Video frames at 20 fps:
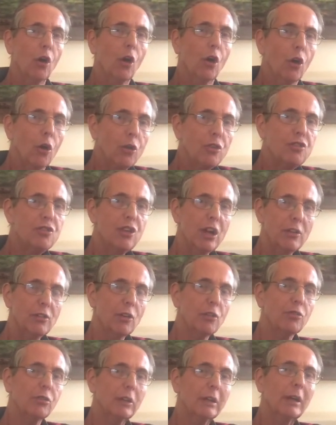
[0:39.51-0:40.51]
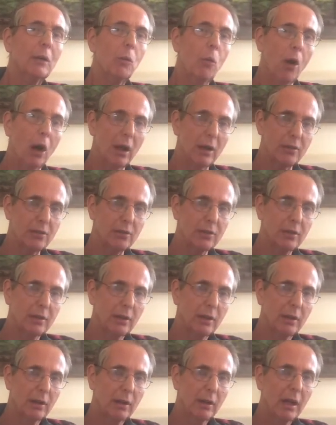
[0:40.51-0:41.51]
who Jesus really was,
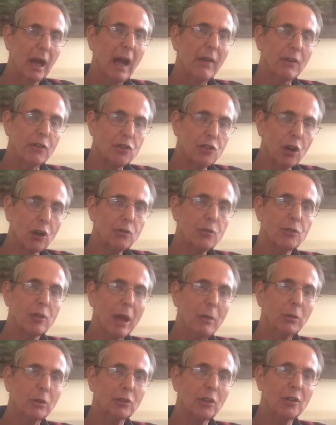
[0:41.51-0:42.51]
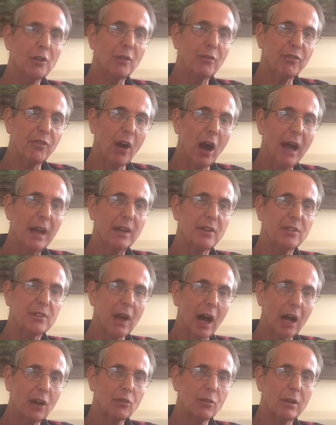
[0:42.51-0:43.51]
and the church was able to define its
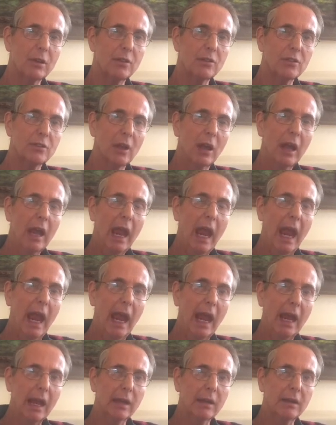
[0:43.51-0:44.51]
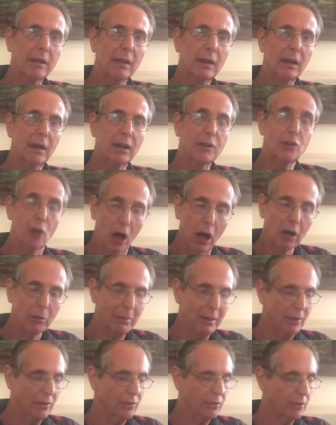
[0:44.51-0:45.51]
doctrines and uh,
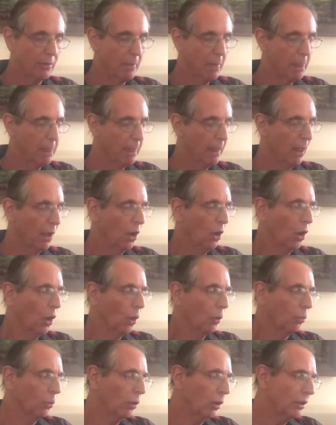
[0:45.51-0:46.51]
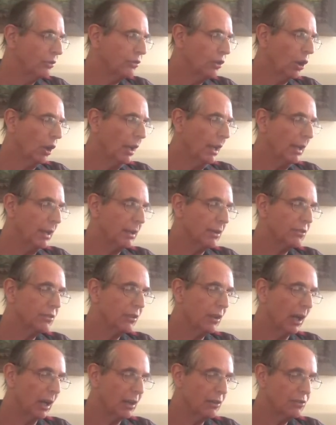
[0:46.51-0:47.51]
dogmas. We're also going to
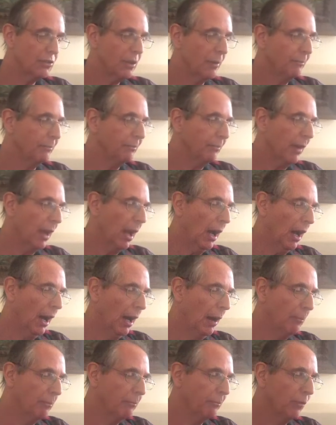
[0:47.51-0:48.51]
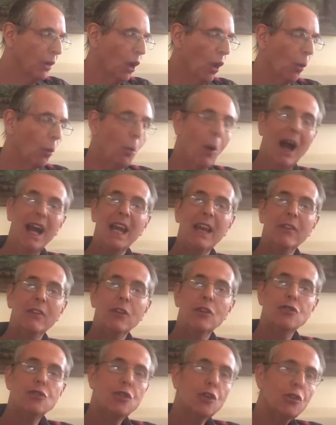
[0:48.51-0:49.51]
discuss um, why didn't
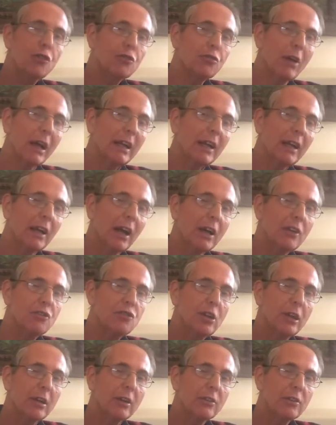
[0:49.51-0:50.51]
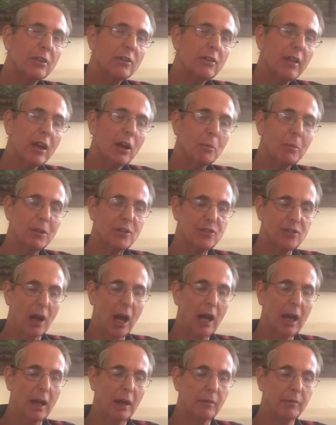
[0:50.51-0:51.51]
the Jews recognize Jesus as their
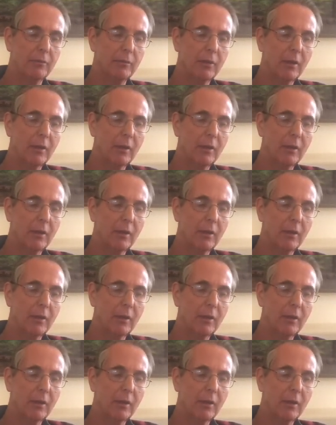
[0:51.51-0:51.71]
Messiah,